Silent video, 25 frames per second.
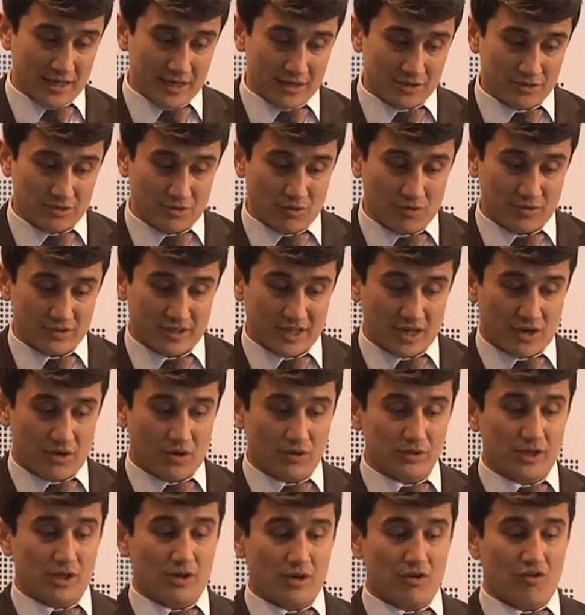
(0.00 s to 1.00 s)
So the
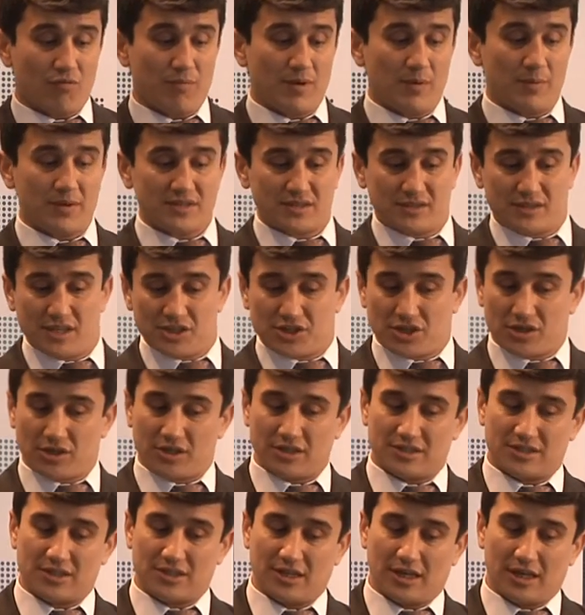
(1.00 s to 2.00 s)
content of my presentation
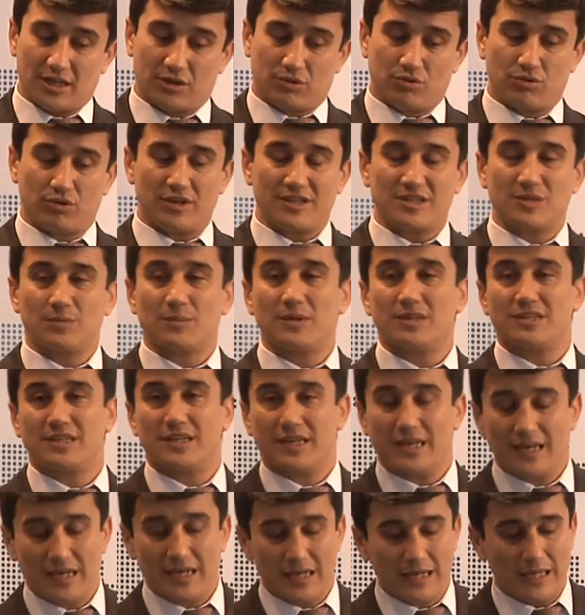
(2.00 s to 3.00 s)
is that tourism is a
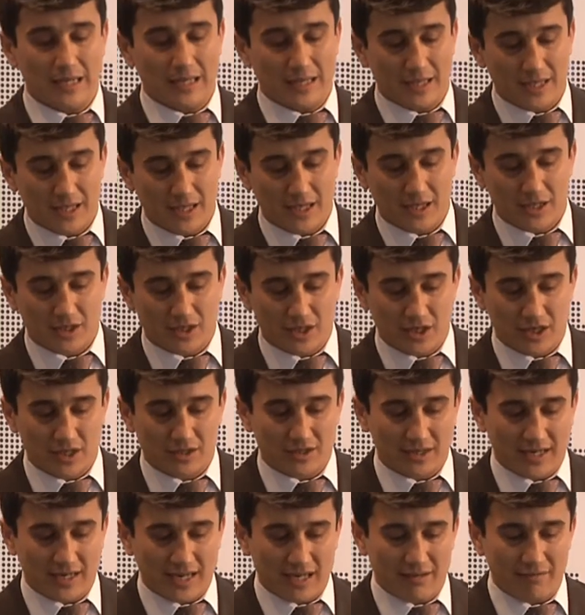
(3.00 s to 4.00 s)
really key
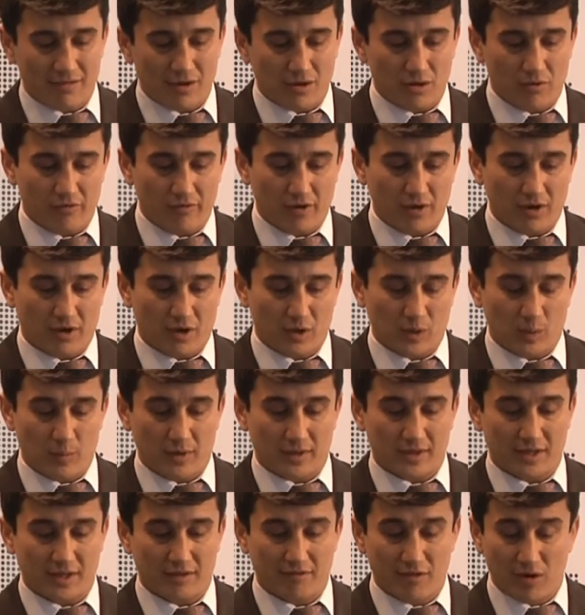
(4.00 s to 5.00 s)
driver of
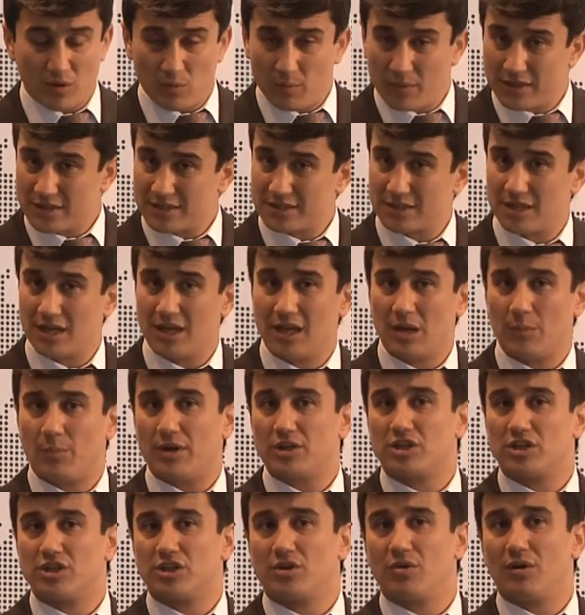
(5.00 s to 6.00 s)
economic developments,
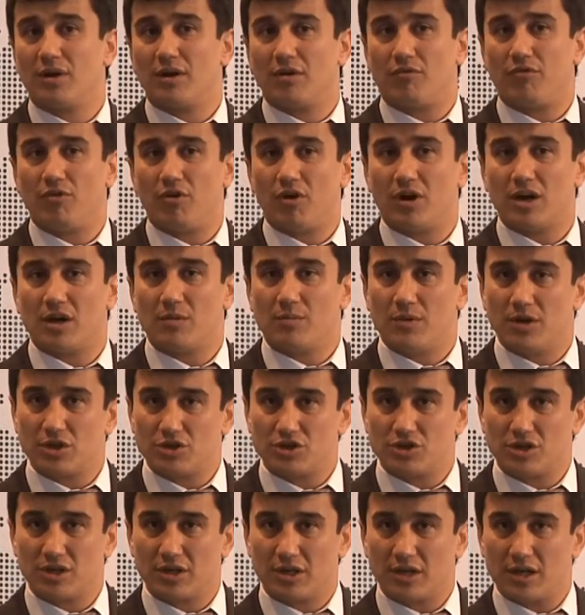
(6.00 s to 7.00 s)
particular for
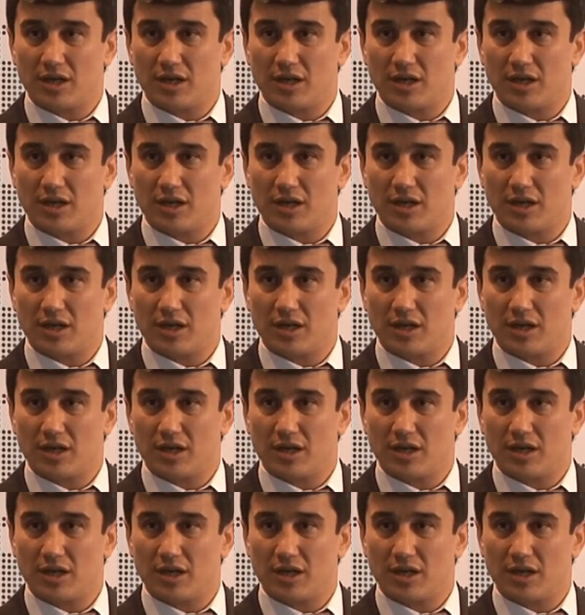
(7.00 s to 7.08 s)
emerging